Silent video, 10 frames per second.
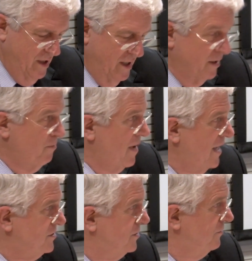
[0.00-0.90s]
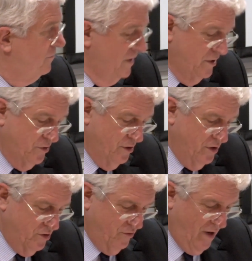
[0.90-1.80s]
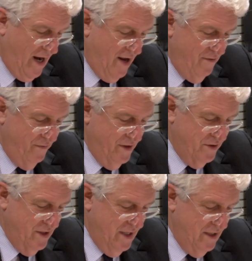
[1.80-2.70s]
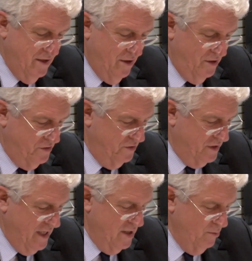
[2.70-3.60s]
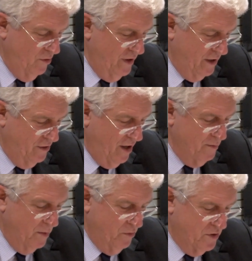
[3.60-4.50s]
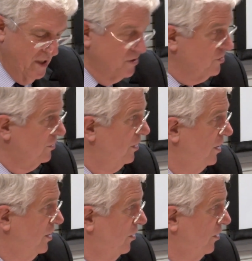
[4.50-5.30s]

And a massive research drive is needed on sustainable economic potential